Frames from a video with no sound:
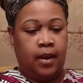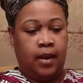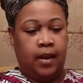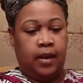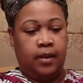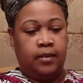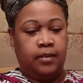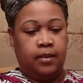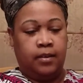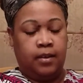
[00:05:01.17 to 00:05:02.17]

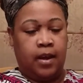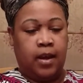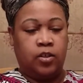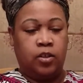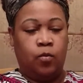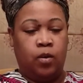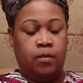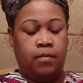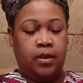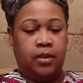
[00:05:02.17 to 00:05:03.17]
and actually want
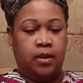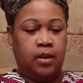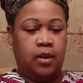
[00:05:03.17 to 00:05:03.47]
to bend it